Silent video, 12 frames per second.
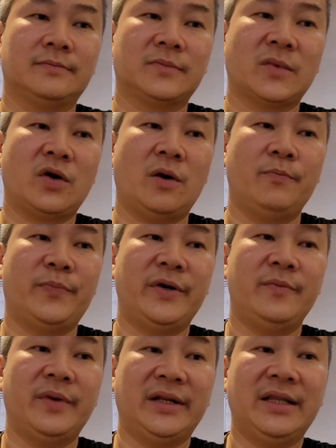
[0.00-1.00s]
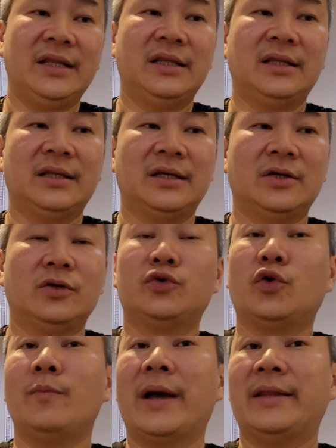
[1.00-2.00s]
complement
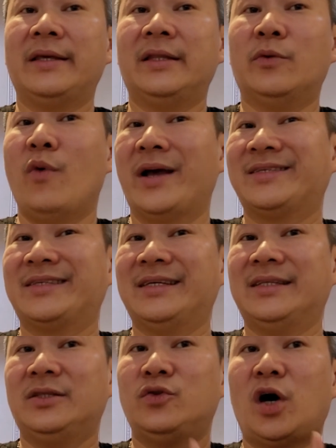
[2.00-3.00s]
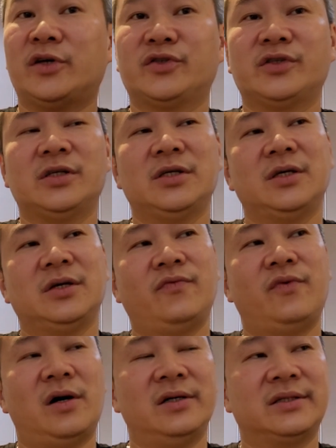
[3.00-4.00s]
so many the vaccine dose
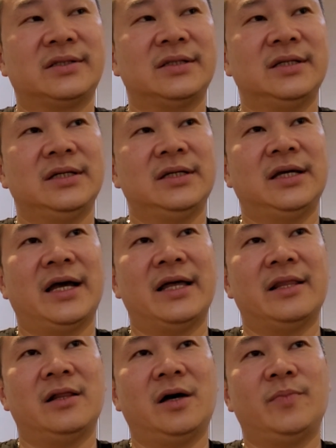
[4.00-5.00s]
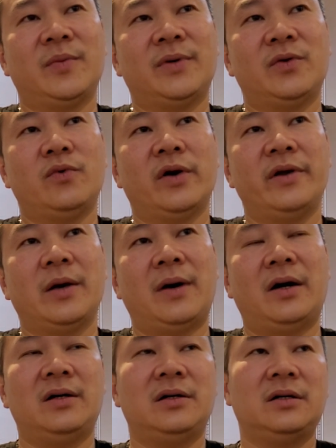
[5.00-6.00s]
for us. And a lot of people worry
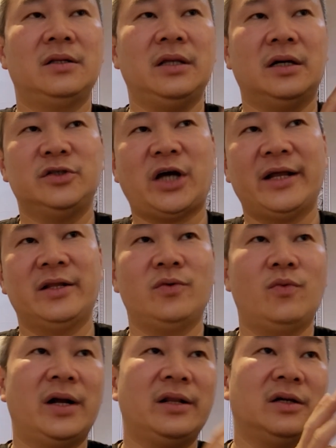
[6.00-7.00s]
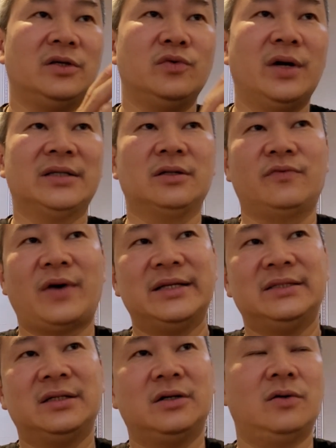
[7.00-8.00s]
about, oh, the China one, or US or
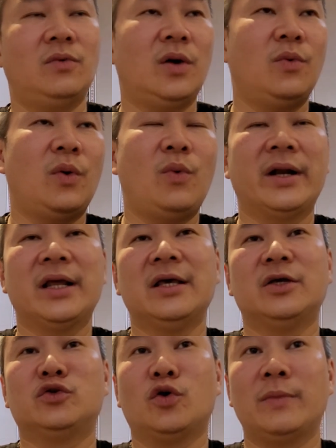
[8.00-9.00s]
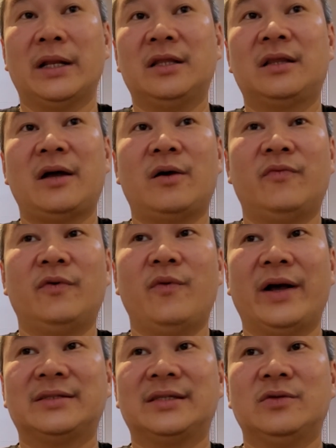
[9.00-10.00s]
Pfizer or what. So many type of a
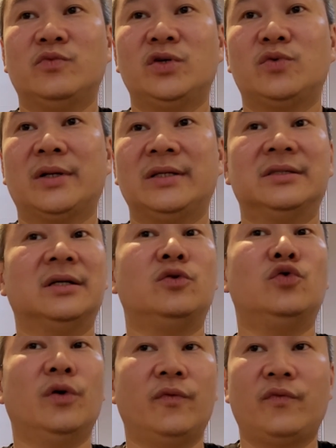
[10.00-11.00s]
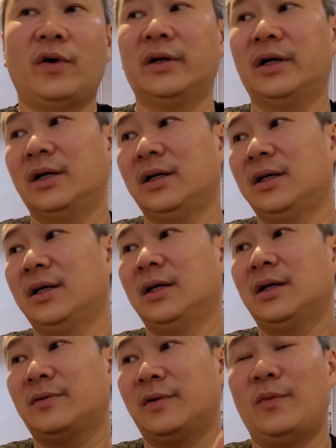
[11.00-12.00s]
vaccine, which one is good for
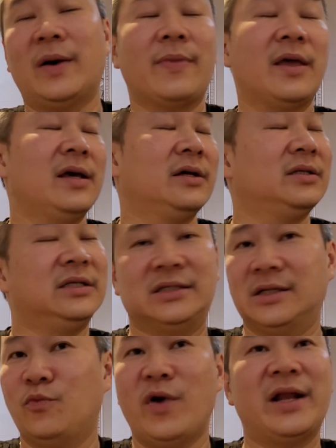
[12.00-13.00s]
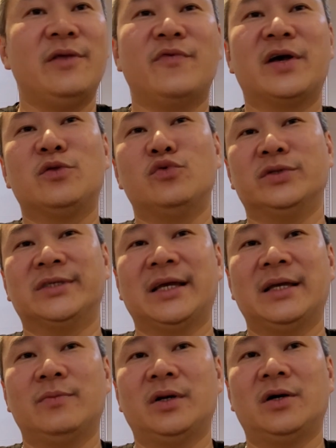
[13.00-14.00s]
what? It's very difficult to
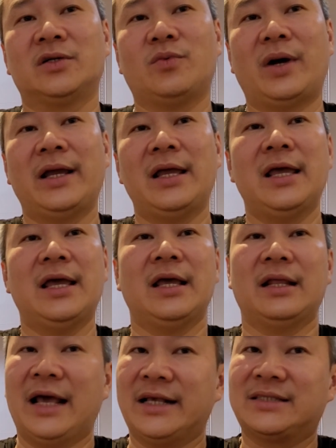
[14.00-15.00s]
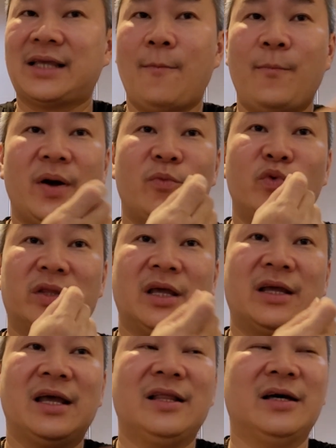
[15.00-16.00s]
say, because why? Example, we
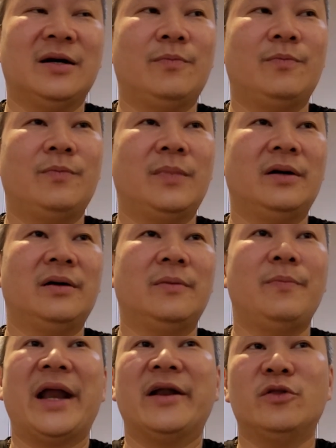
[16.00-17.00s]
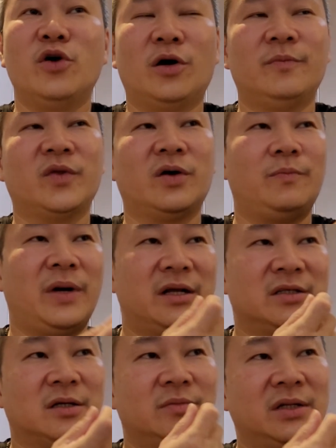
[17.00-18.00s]
taking the Panadol or
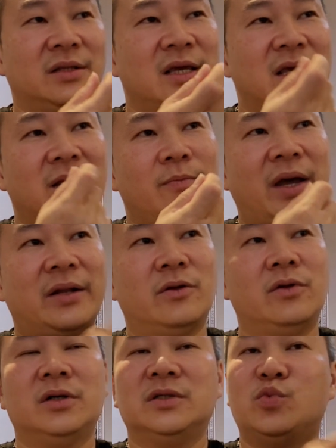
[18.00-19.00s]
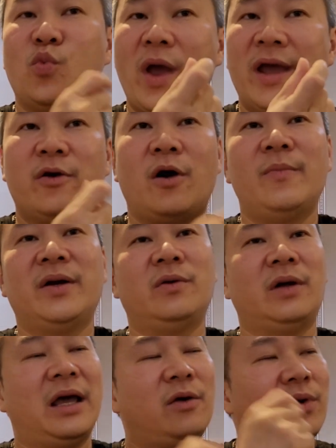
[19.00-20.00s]
paracetamol. Panadol is very
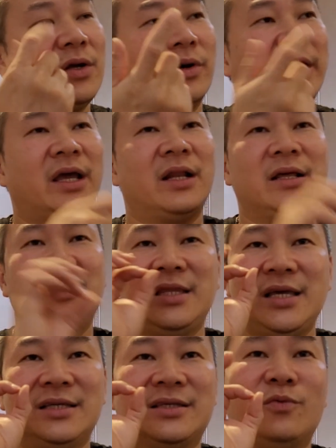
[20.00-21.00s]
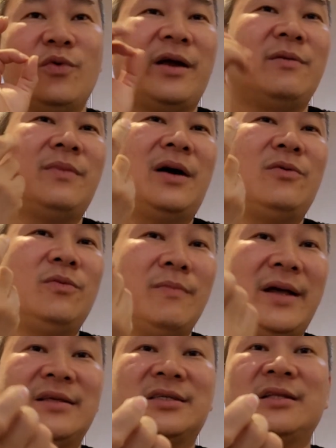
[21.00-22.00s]
common. Everyone got headache. This is a very mild
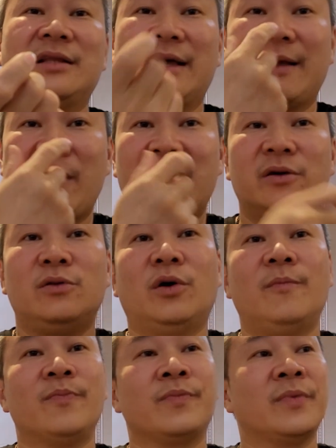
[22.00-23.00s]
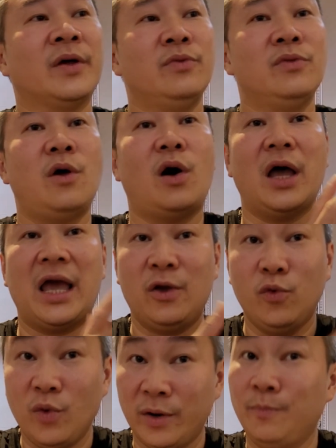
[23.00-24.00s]
medicine like Panadol. Not
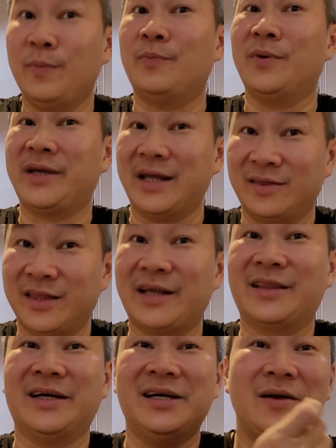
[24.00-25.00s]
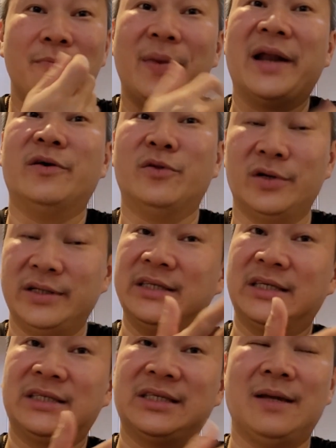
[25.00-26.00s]
everyone people can take the Panadol.
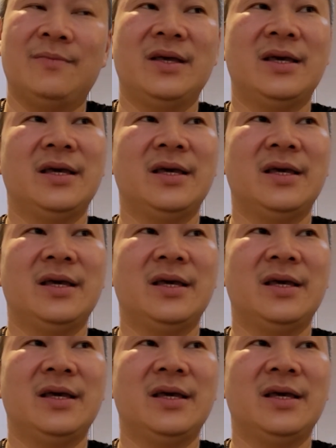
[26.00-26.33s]
It's the same.